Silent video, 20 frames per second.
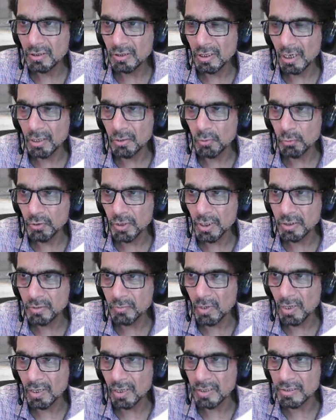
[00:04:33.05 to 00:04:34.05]
iota h
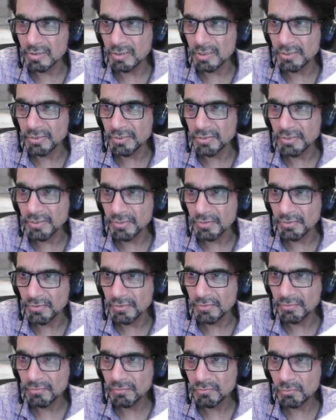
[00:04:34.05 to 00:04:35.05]
bar is written here.
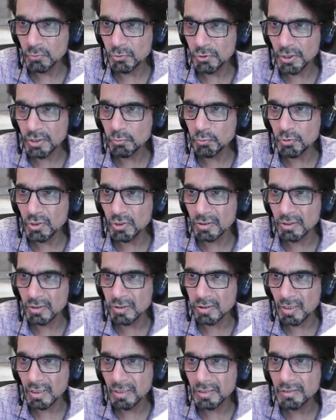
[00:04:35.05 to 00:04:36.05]
You take to the other
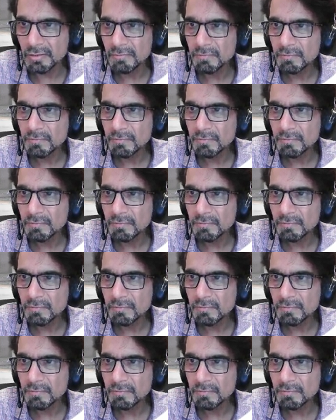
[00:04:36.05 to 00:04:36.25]
side,